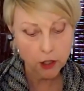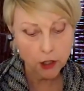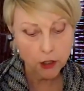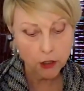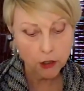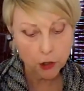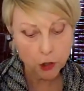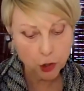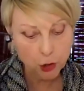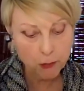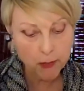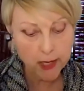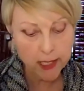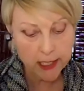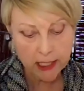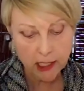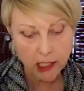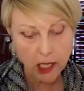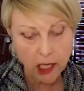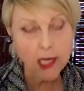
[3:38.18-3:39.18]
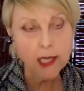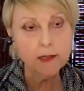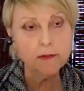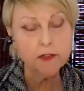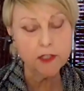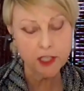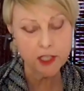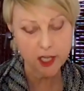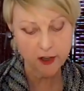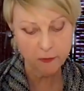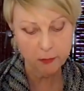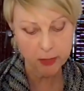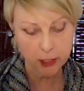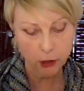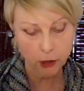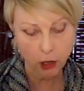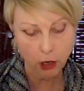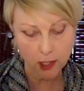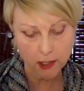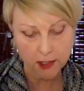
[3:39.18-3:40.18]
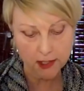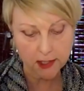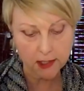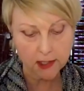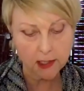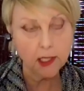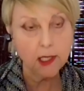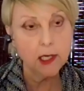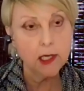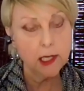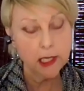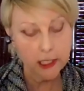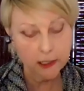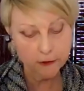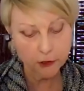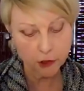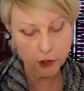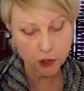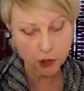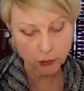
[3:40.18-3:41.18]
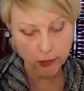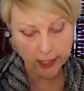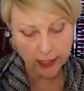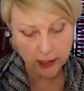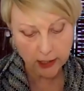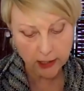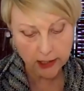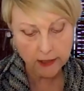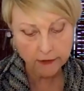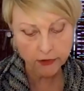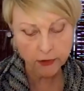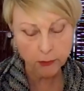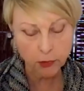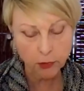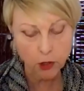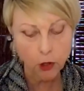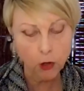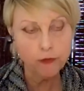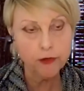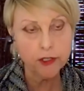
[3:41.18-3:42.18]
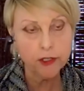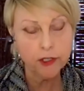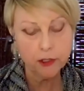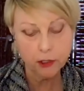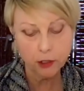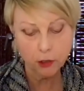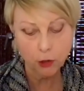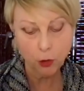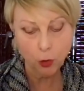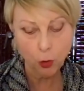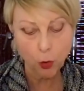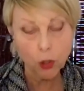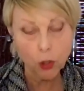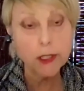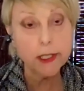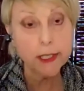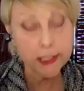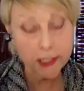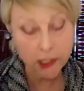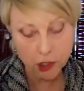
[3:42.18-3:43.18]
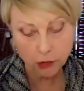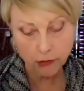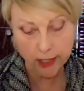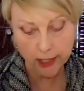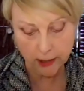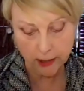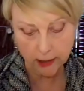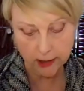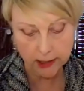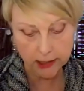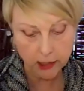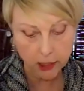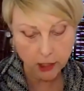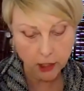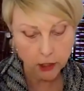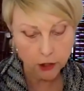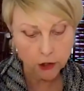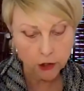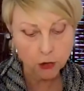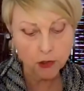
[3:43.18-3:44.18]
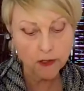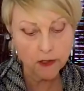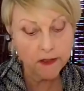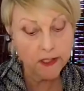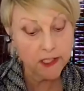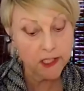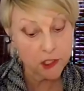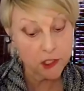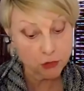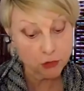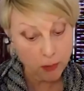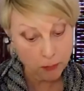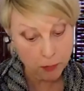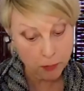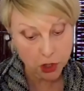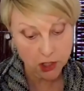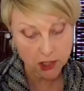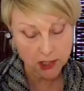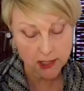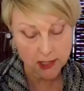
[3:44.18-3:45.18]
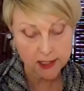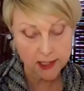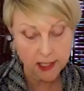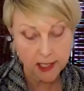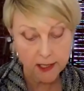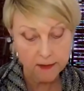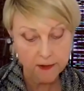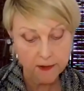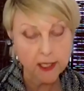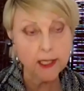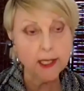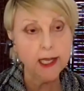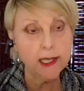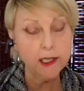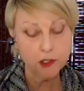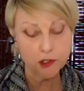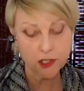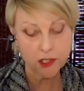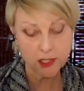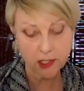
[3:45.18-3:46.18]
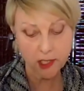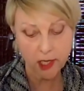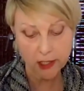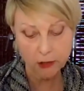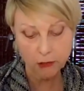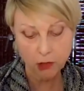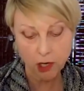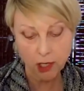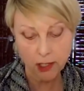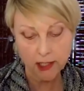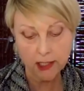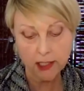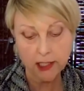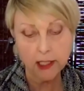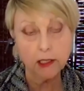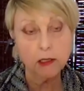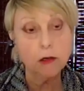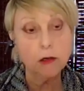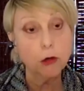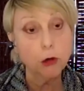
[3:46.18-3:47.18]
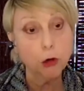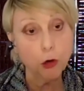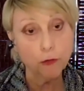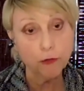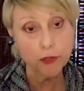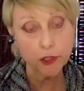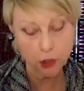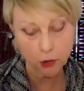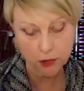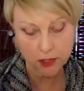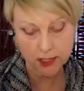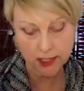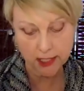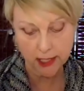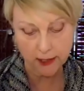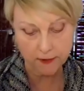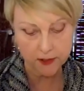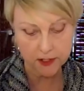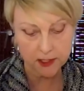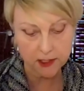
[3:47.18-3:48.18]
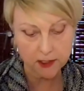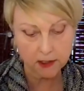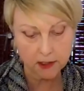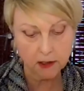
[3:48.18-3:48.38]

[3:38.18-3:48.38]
too many lives have been lost, either directly from COVID or indirectly due to the disruptions that led to skyrocketing overdose deaths.